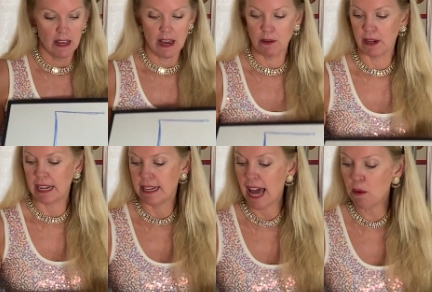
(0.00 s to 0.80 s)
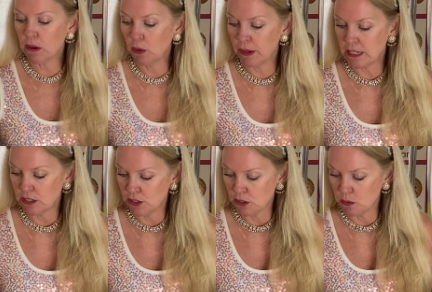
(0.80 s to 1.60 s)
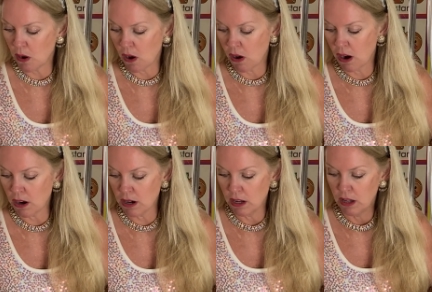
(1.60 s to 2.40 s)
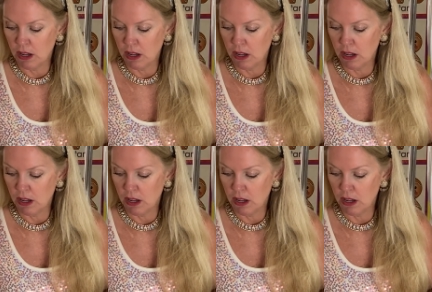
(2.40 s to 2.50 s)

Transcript: Okay, now we're going to do our